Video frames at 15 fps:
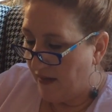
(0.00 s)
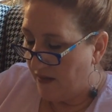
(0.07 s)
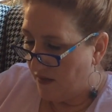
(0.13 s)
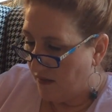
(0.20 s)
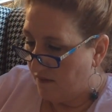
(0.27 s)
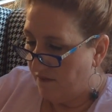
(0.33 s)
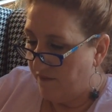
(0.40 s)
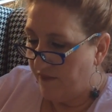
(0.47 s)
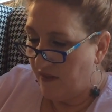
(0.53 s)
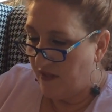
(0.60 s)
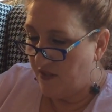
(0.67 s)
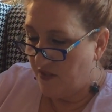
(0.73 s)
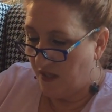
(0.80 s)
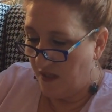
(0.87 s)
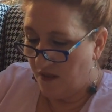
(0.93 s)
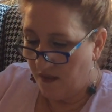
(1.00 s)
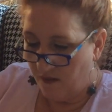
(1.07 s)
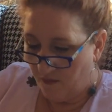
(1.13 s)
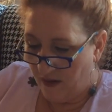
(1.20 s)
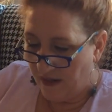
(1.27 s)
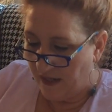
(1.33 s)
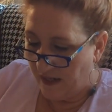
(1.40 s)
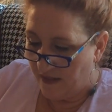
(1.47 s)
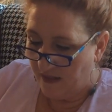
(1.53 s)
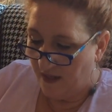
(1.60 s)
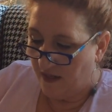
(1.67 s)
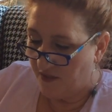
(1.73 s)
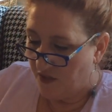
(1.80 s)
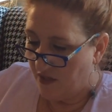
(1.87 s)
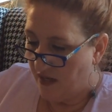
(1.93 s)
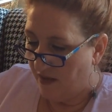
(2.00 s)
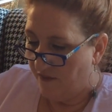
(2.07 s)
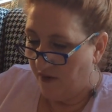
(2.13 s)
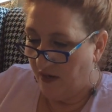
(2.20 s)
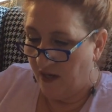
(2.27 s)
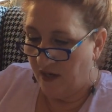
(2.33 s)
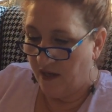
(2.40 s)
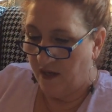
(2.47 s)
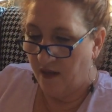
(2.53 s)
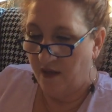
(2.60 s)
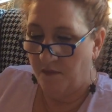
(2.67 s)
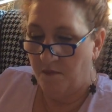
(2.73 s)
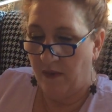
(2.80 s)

my villages. The writing did not turn out very good.